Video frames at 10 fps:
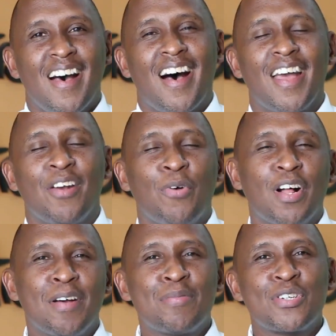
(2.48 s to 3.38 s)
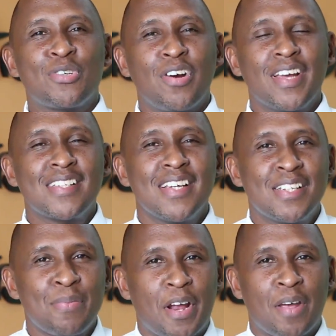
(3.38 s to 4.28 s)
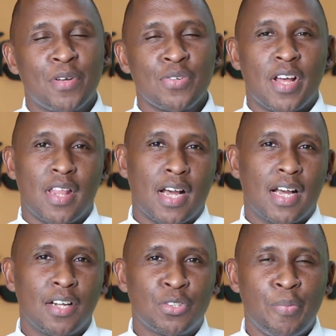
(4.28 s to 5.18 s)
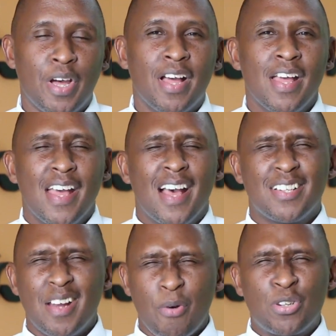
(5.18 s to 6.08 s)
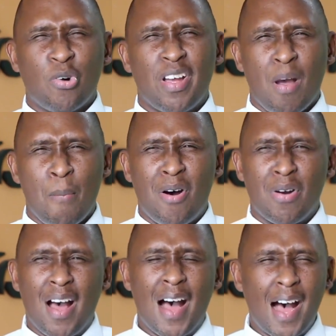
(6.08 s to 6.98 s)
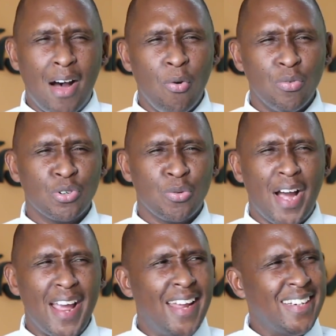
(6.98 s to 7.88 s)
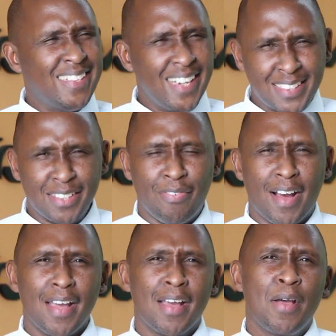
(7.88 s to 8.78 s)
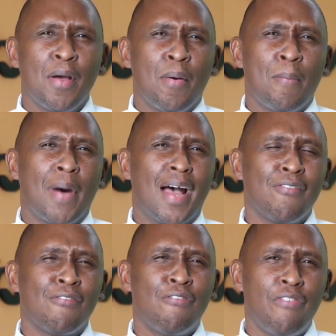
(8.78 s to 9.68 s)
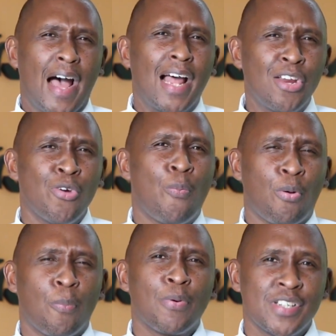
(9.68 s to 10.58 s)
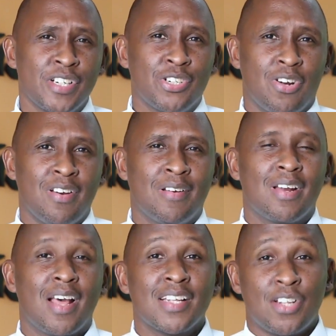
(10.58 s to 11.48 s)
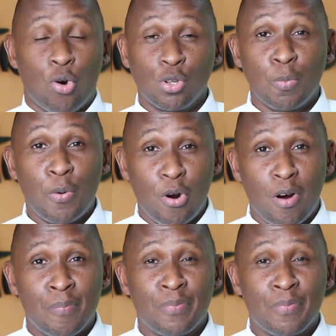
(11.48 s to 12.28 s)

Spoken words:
Hi and welcome to Talking Sense. My name is Waithaka Gatumia, and today we're talking about how do I identify my value proposition as an entrepreneur.